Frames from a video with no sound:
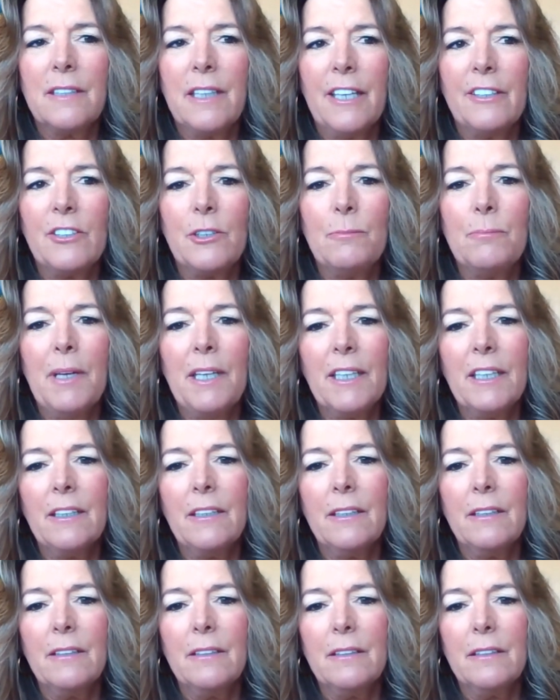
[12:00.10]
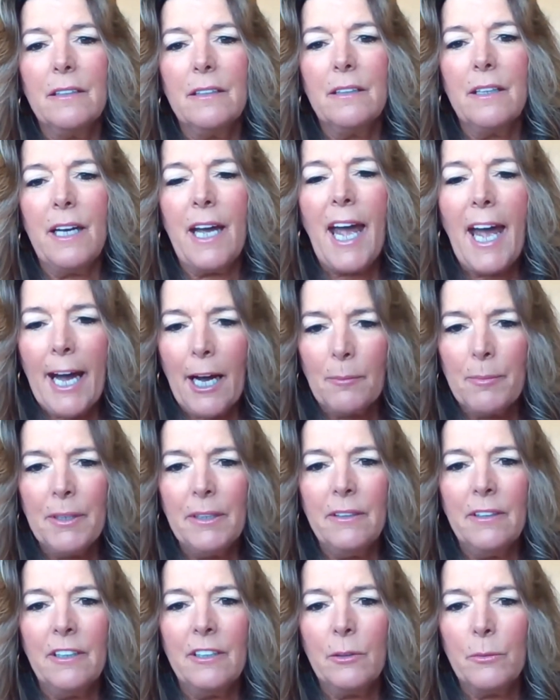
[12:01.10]
that you make it a
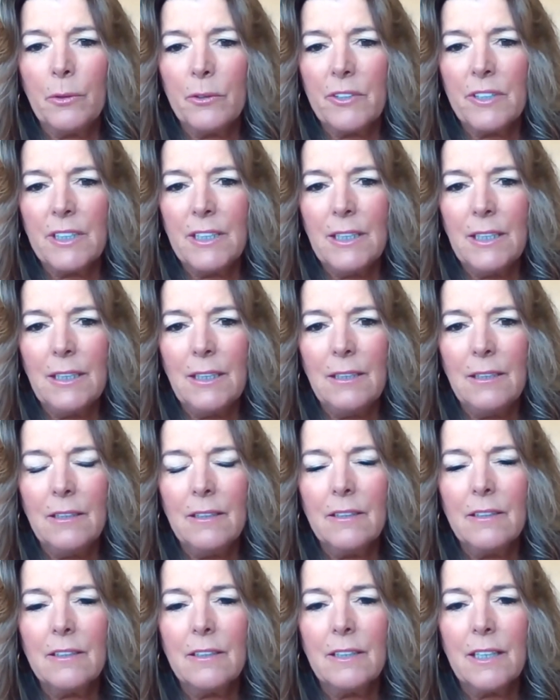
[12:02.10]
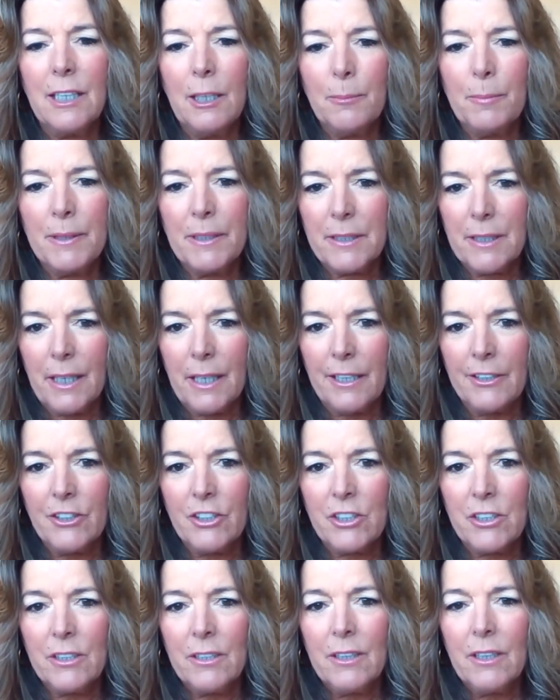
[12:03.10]
habit and a routine to keep in
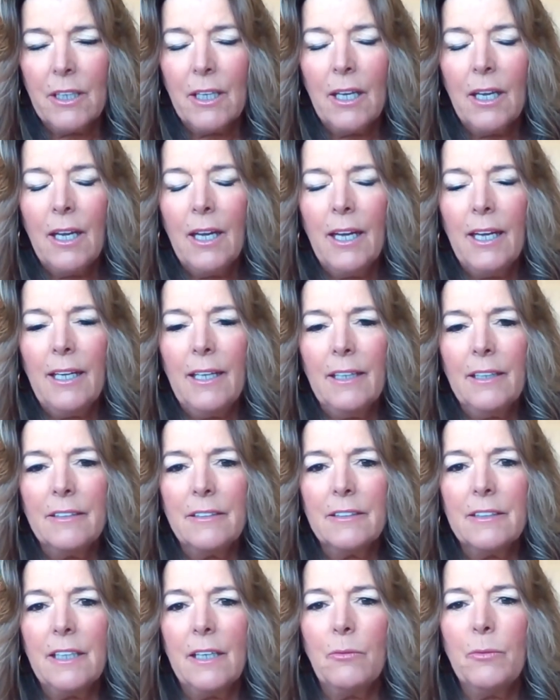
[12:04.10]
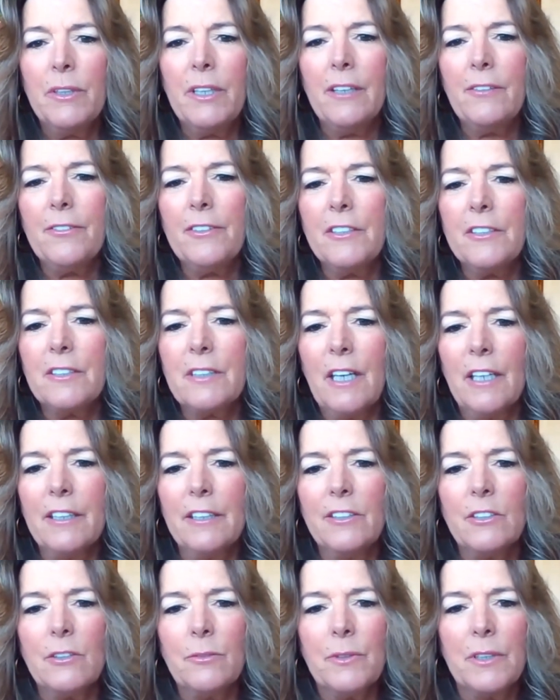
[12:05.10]
touch. And uh, when I first got
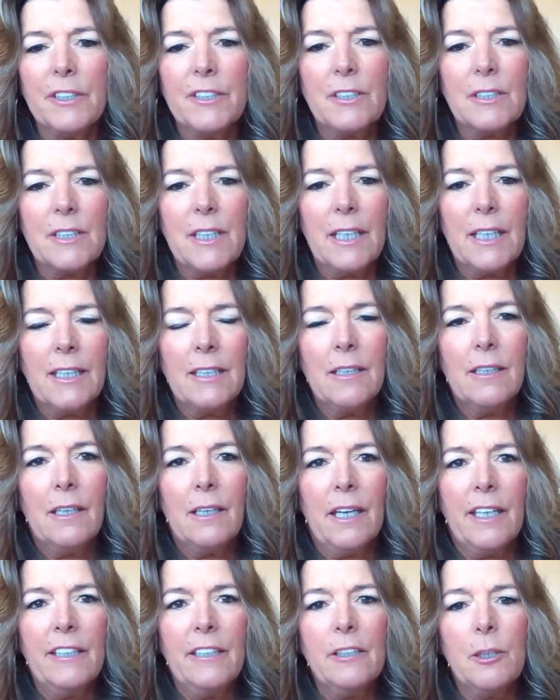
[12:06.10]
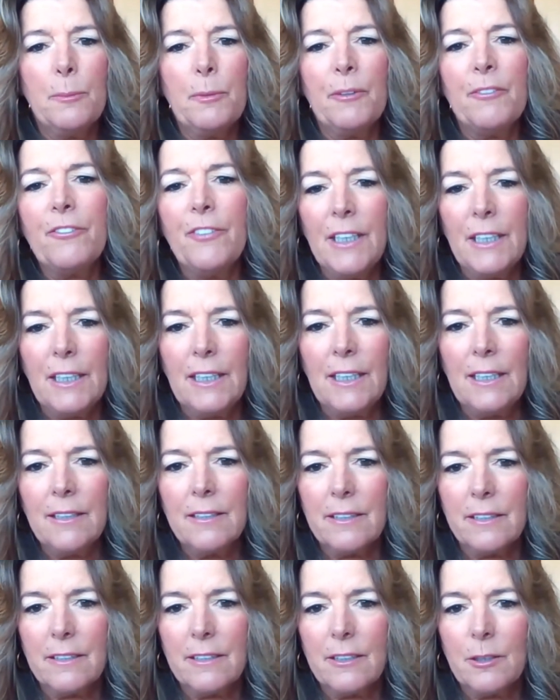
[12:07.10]
into real estate, I did the Buffini
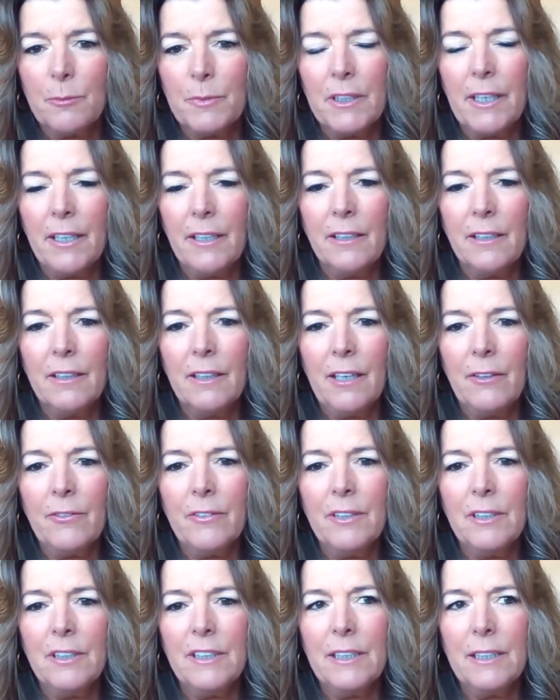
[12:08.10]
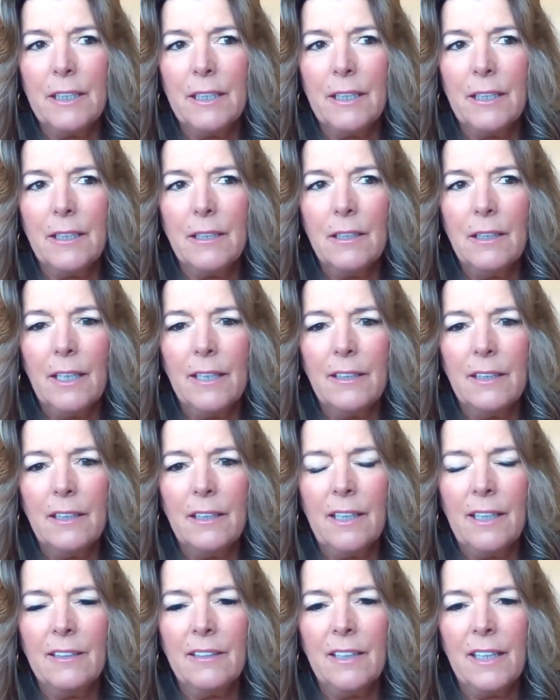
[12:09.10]
system, and I I really uh, I,
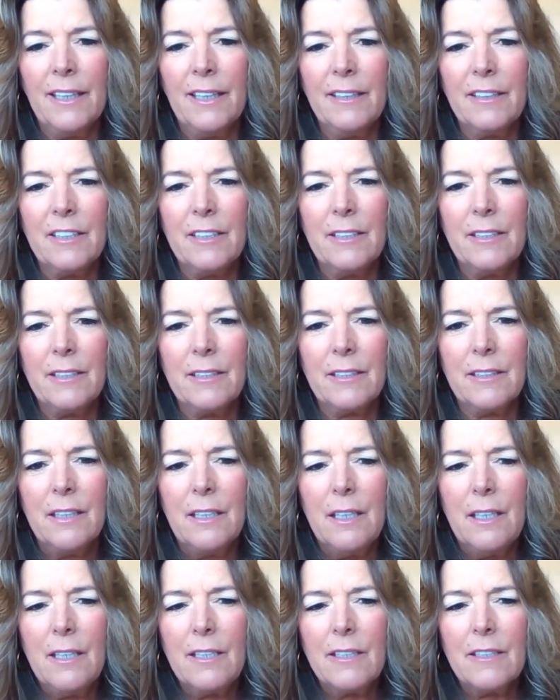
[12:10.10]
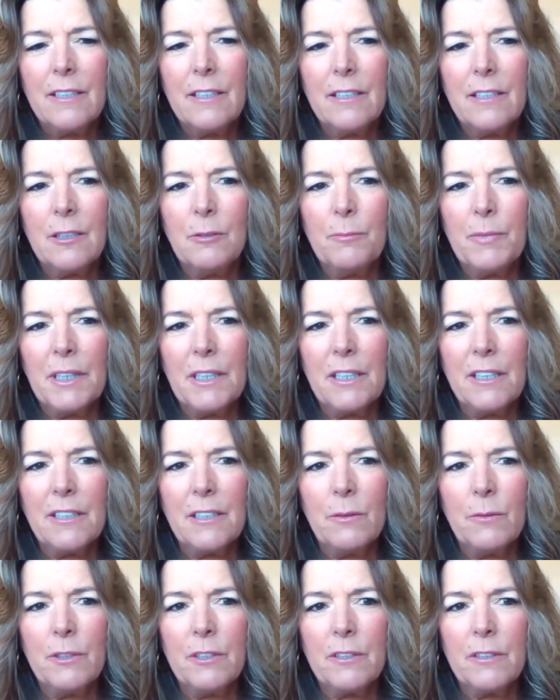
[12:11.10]
I, liked his system because
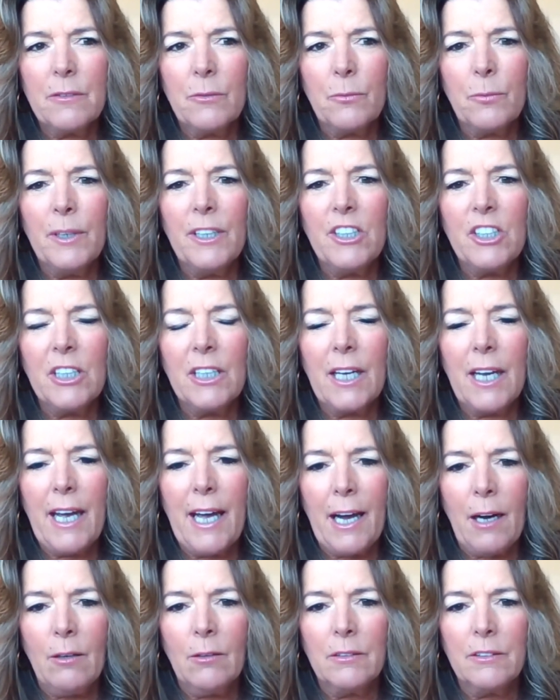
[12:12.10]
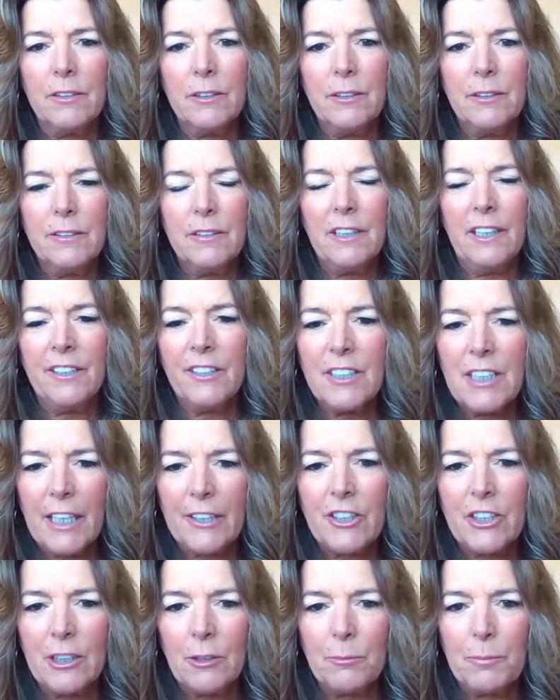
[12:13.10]
it was reaching out to, and
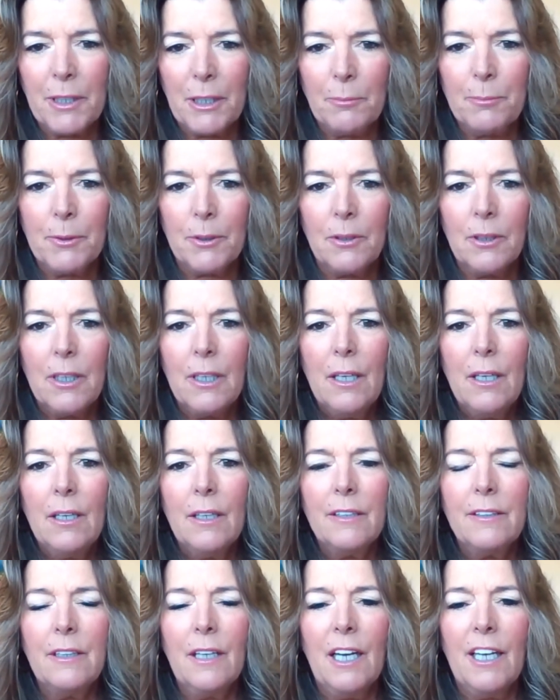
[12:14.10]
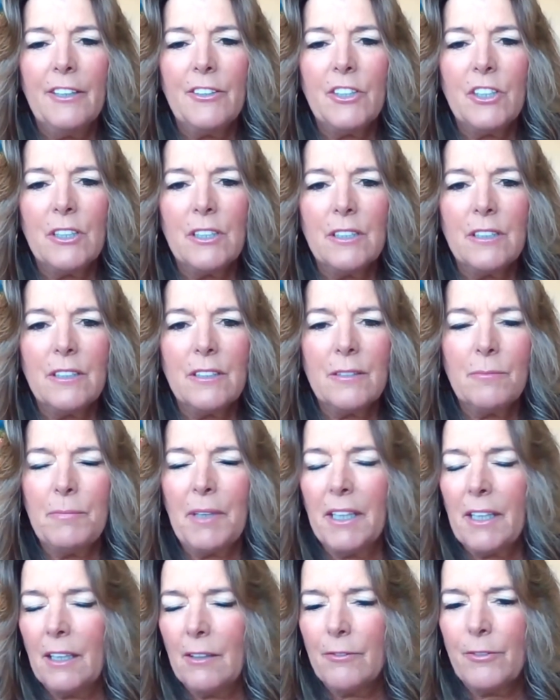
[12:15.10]
touching people, not just
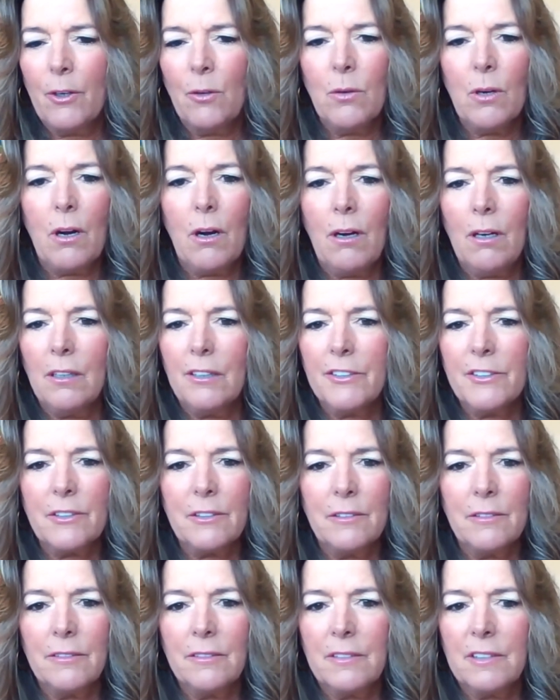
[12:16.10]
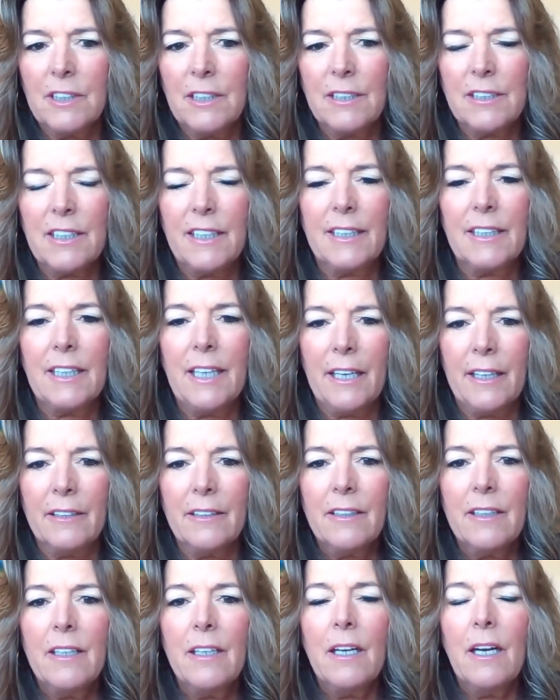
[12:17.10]
making phone calls and things like that.
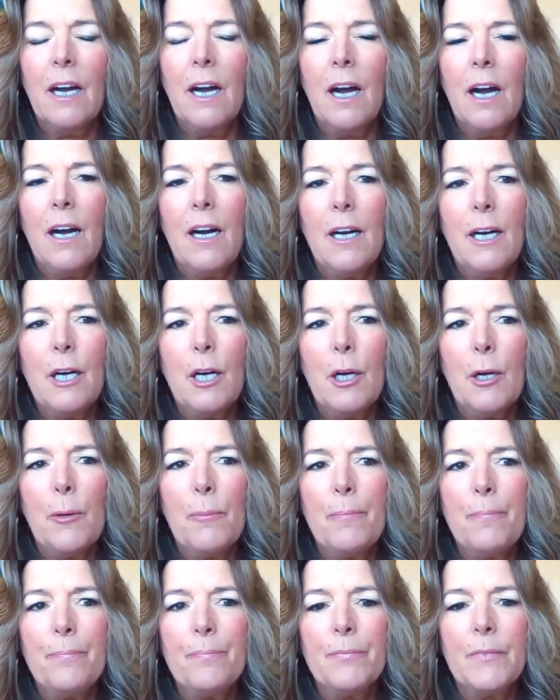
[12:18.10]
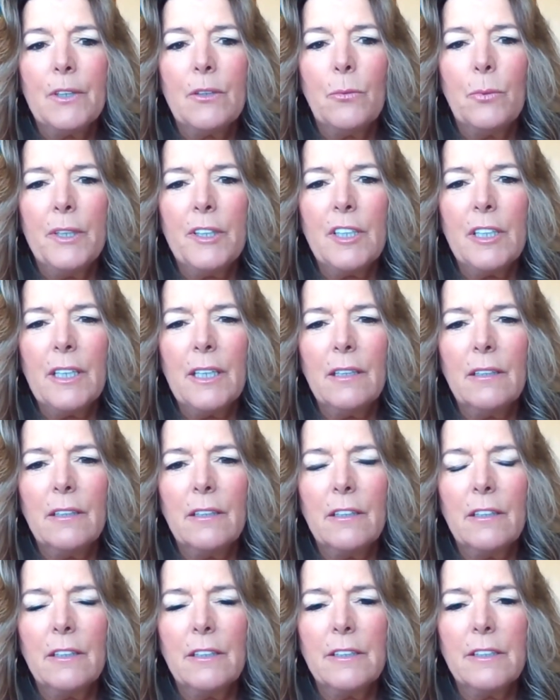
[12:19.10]
Um, the one thing I
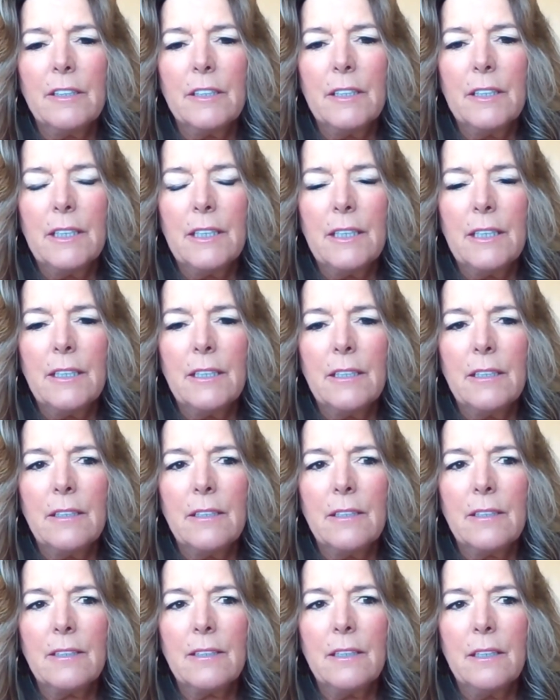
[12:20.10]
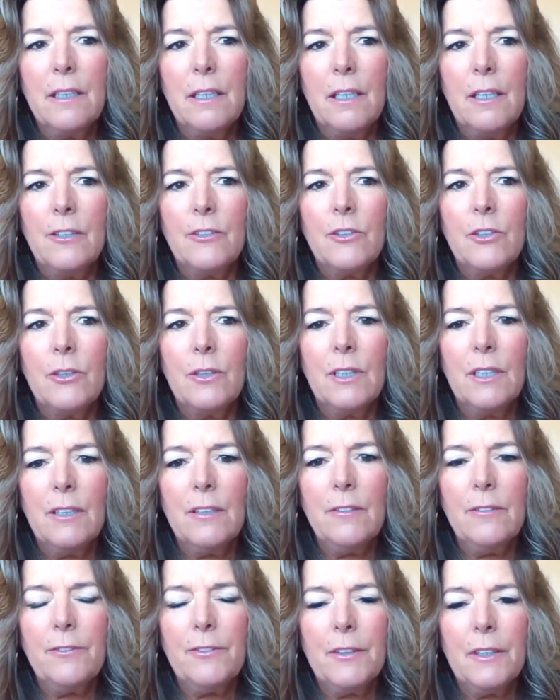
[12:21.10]
learned is to
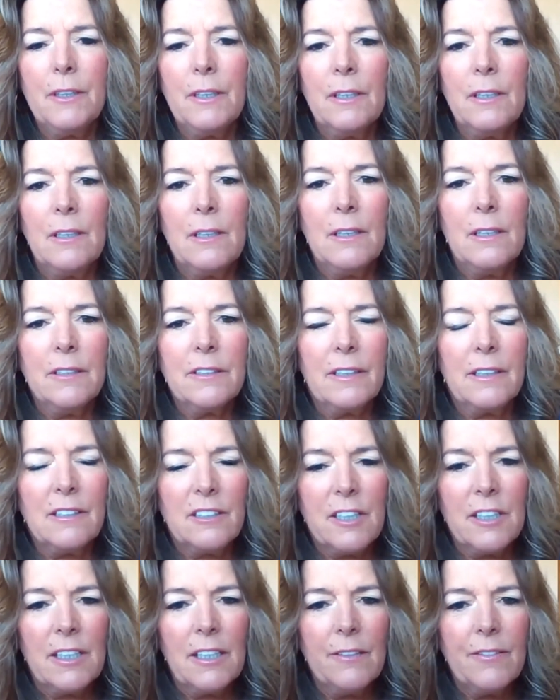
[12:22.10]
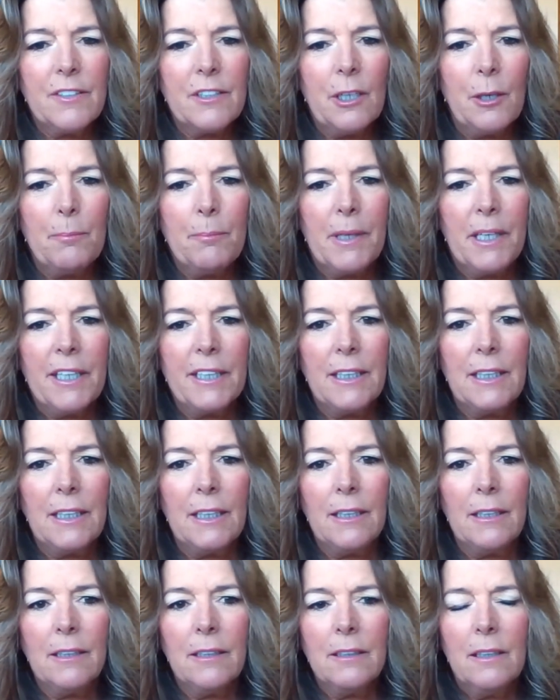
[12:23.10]
give uh, to give
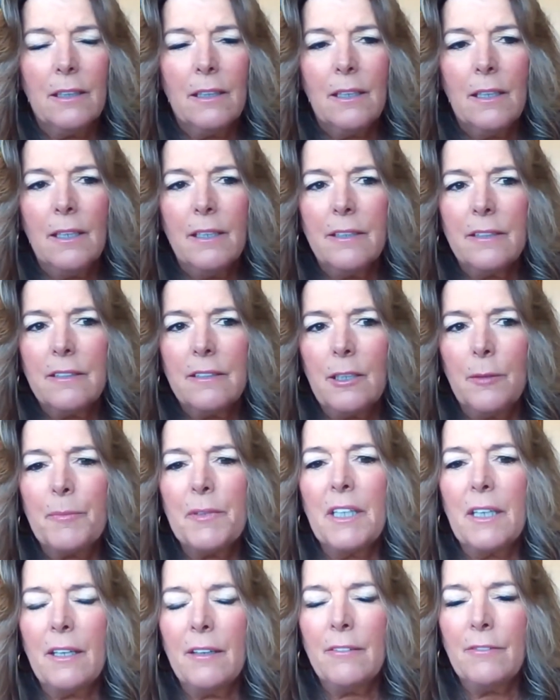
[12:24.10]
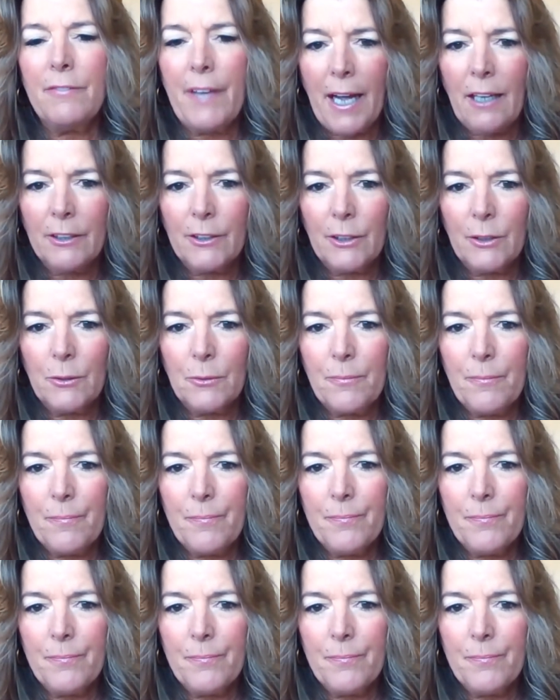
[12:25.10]
somebody something of value,